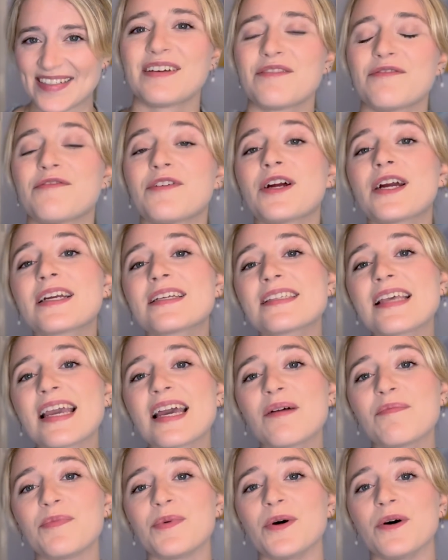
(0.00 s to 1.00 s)
For
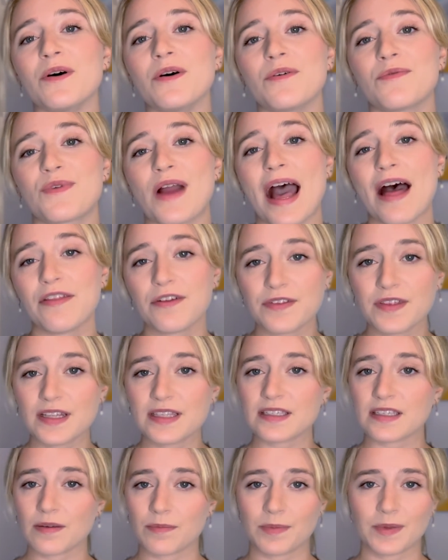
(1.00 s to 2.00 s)
example, rather than
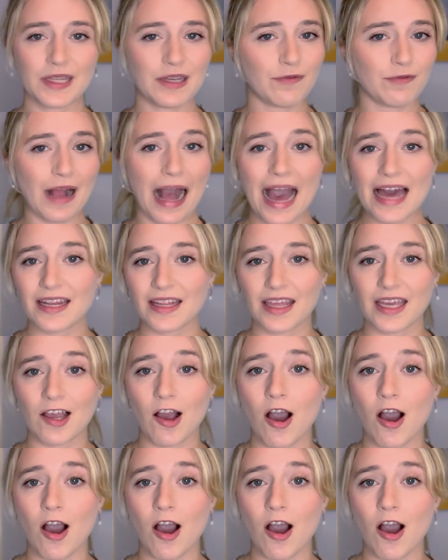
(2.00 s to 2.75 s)
simply rattling